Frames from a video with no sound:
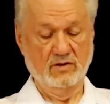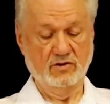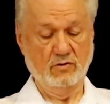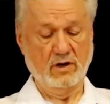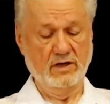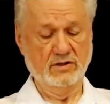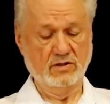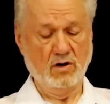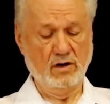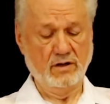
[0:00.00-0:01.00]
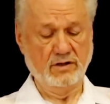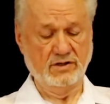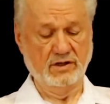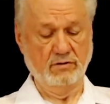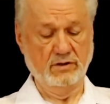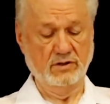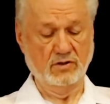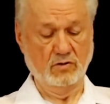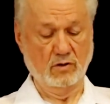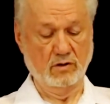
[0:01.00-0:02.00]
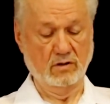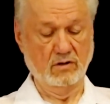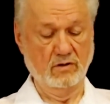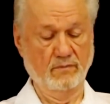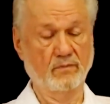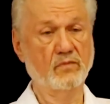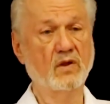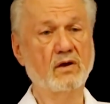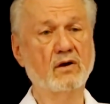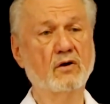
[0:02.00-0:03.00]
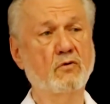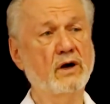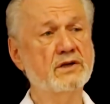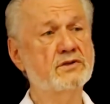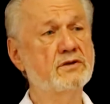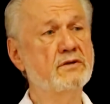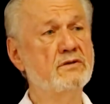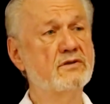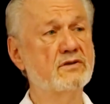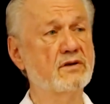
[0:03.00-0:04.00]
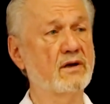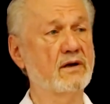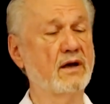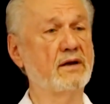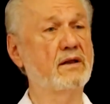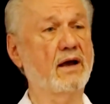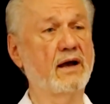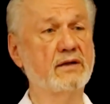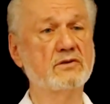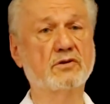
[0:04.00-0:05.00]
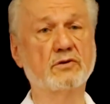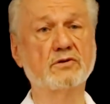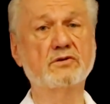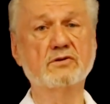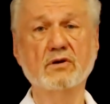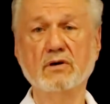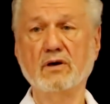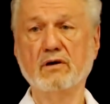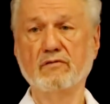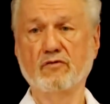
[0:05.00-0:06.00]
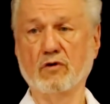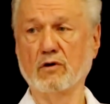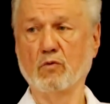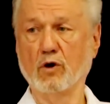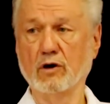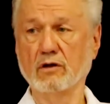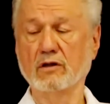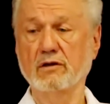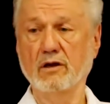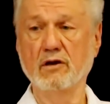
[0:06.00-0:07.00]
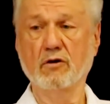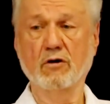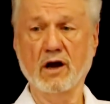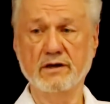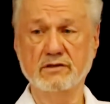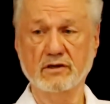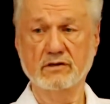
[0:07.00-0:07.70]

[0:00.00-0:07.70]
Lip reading: So I started a series called Questions and Answers for a World in Crisis,